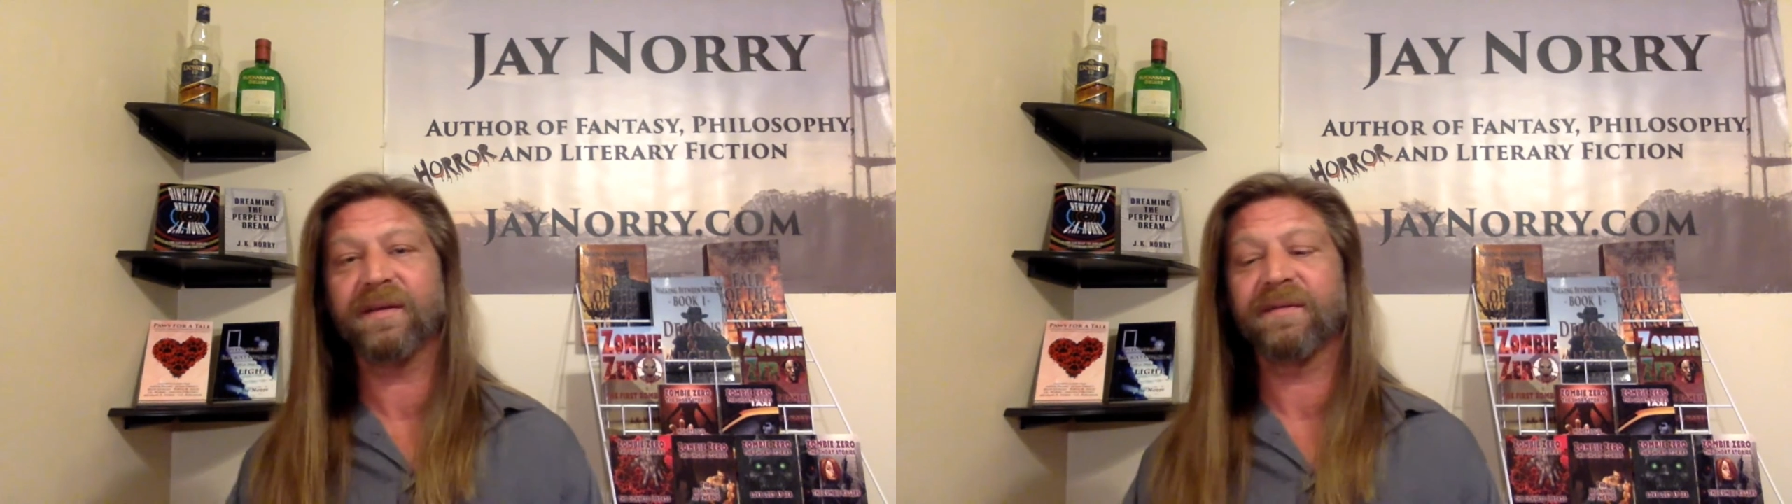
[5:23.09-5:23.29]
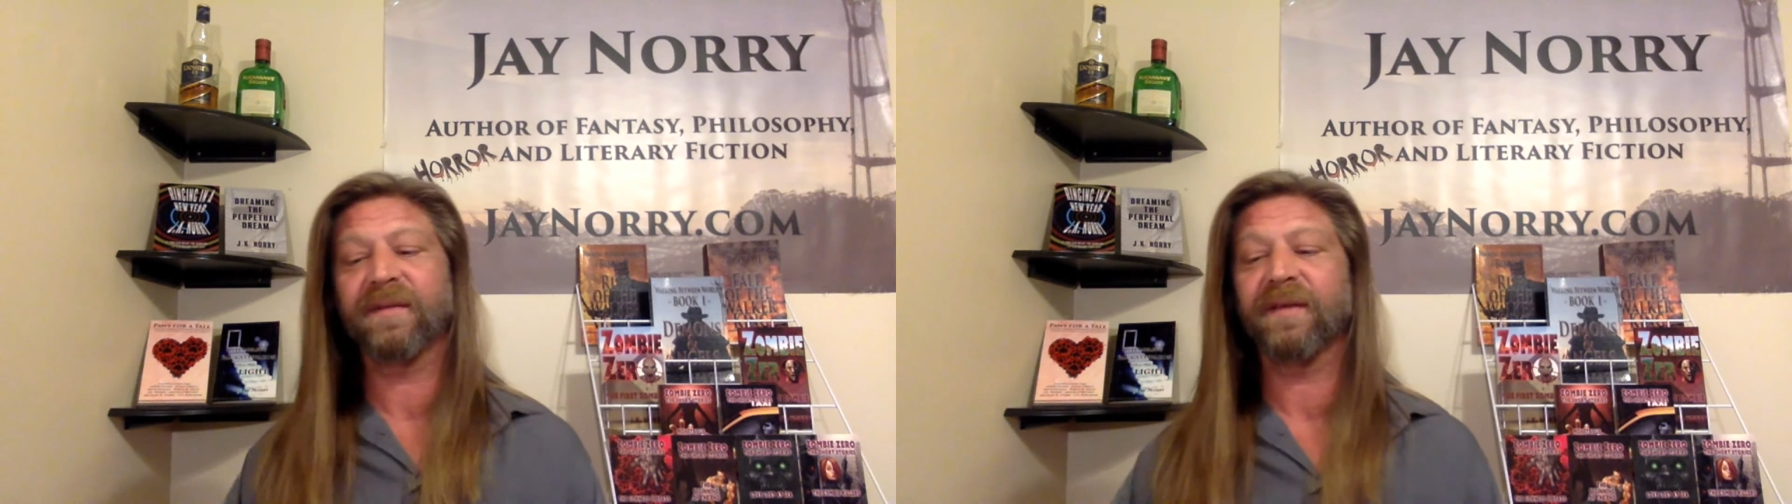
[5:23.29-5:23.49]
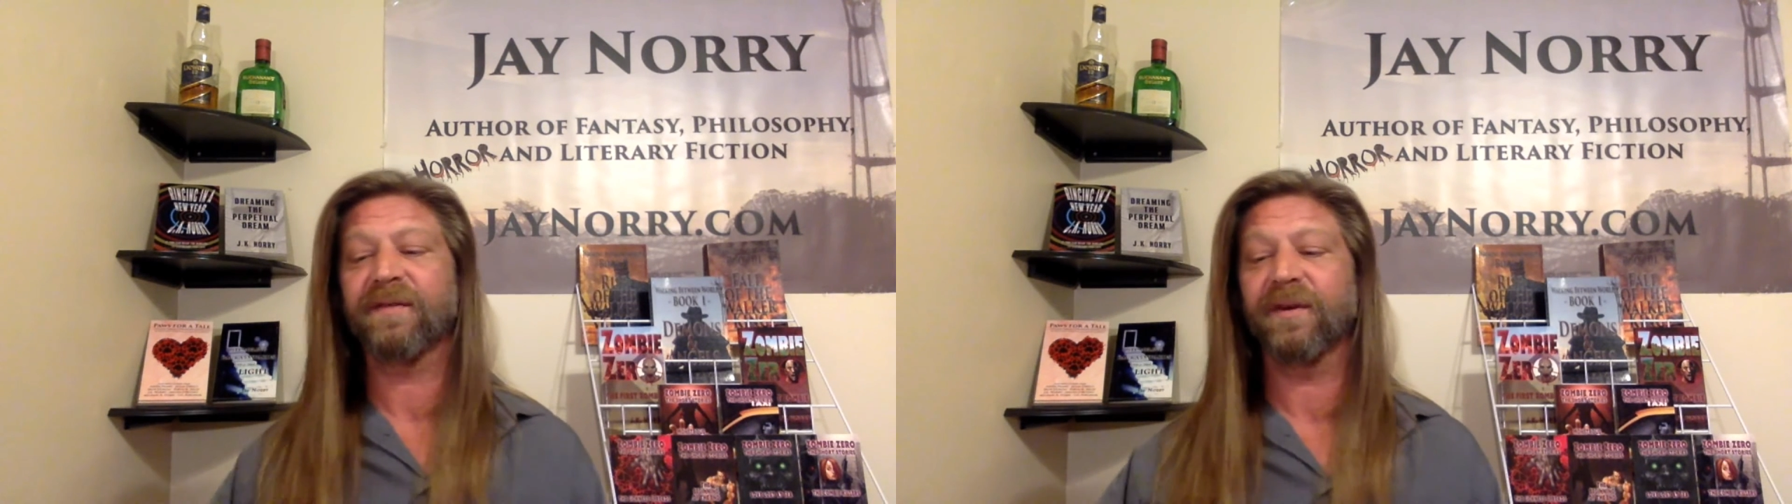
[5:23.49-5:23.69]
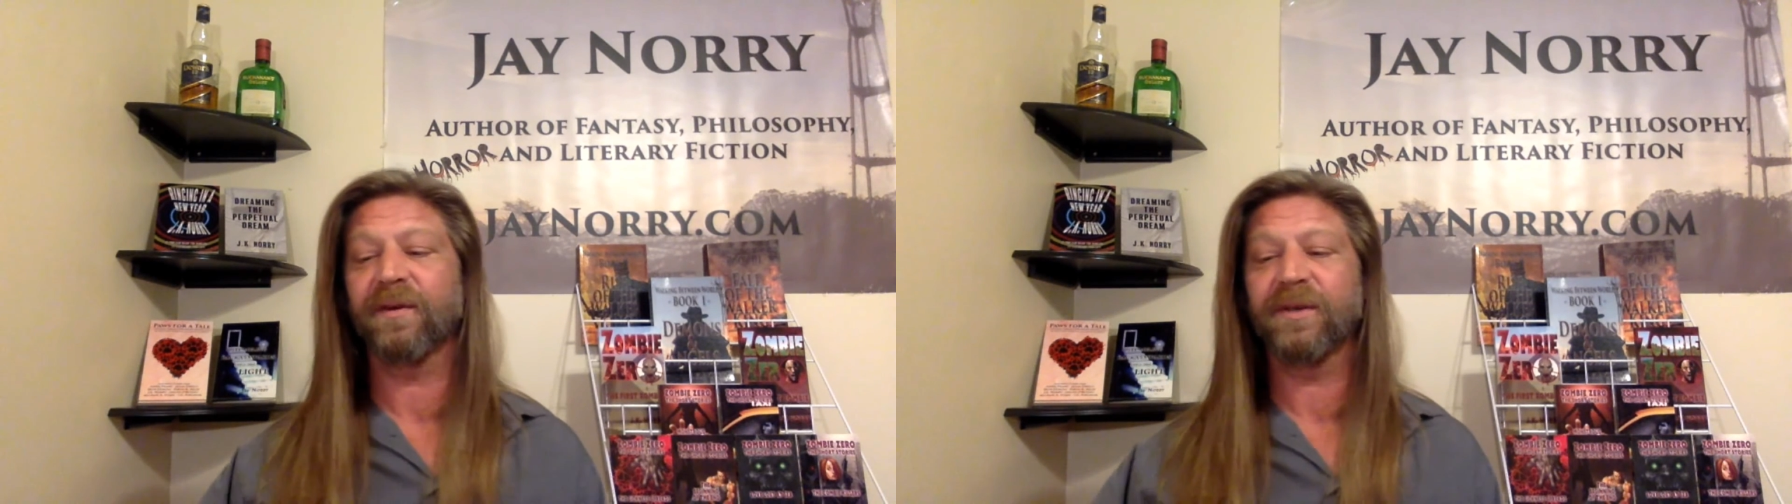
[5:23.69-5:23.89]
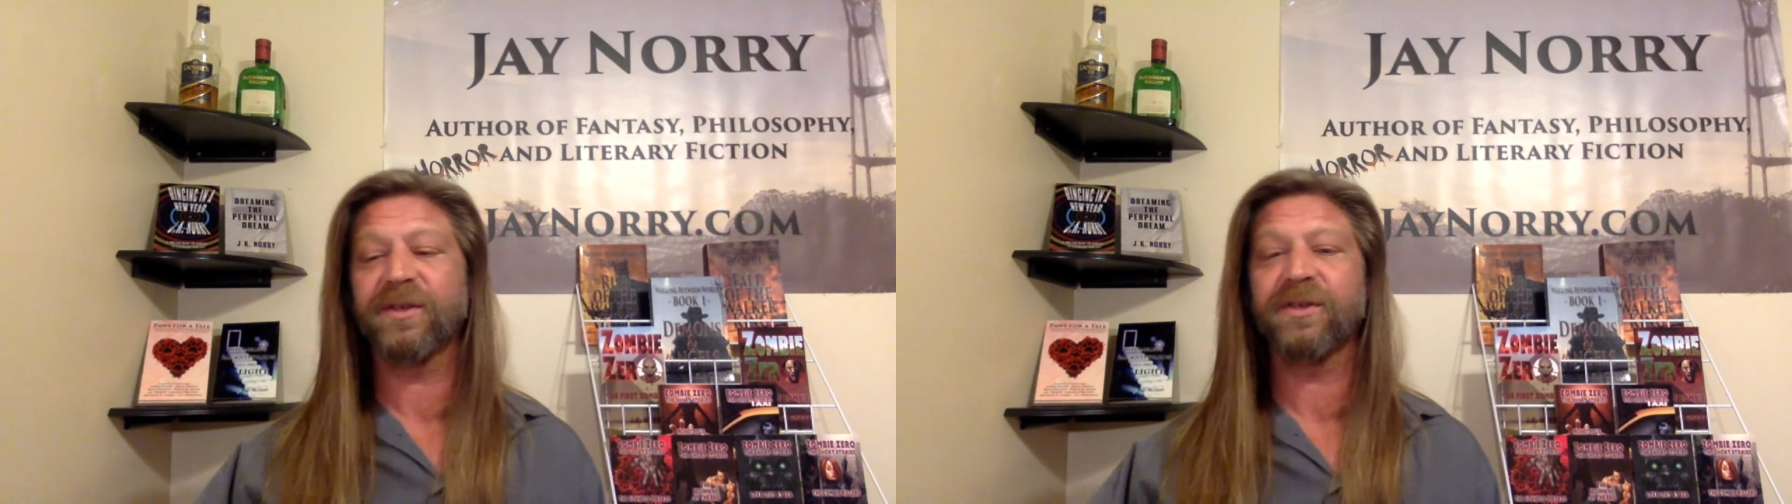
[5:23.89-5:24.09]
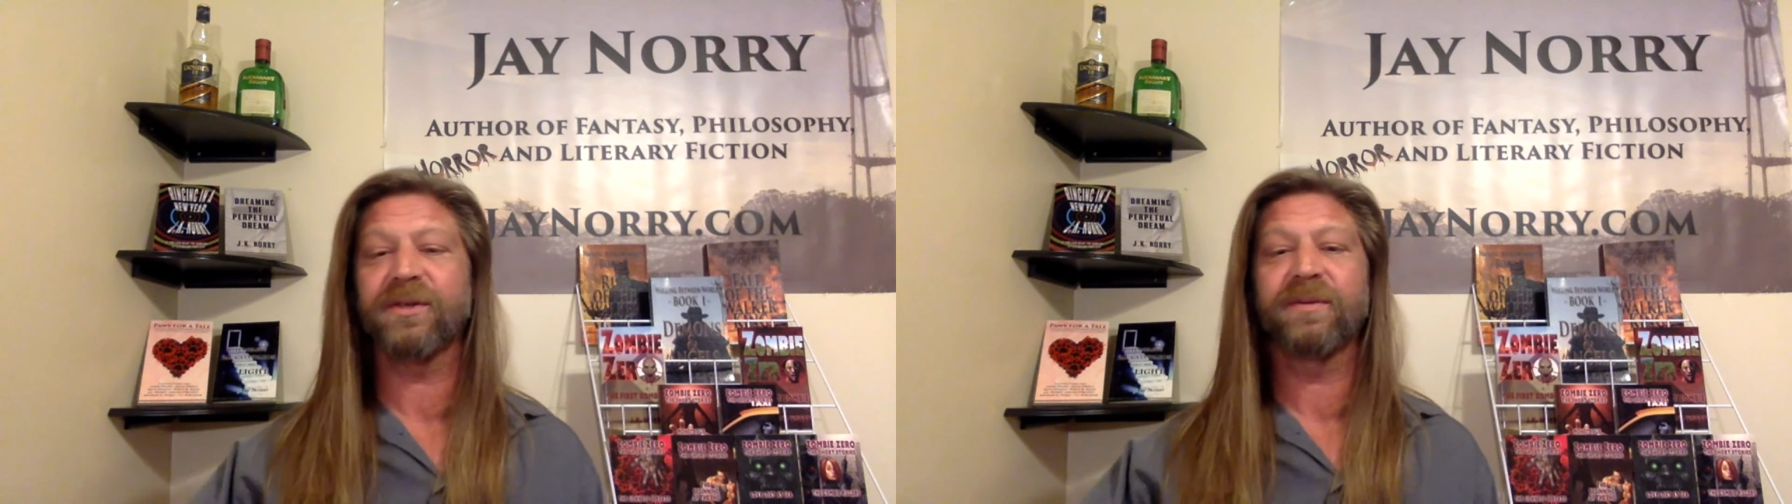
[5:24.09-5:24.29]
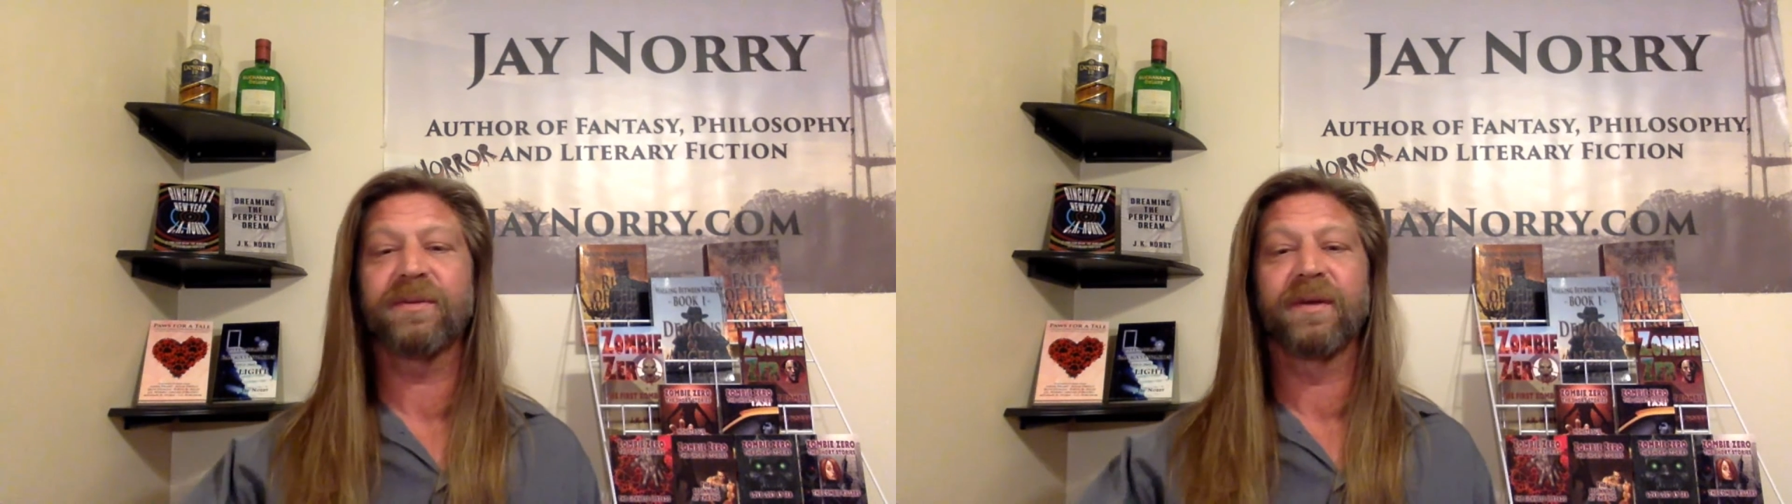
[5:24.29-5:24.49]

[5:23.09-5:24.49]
and thanks very much to you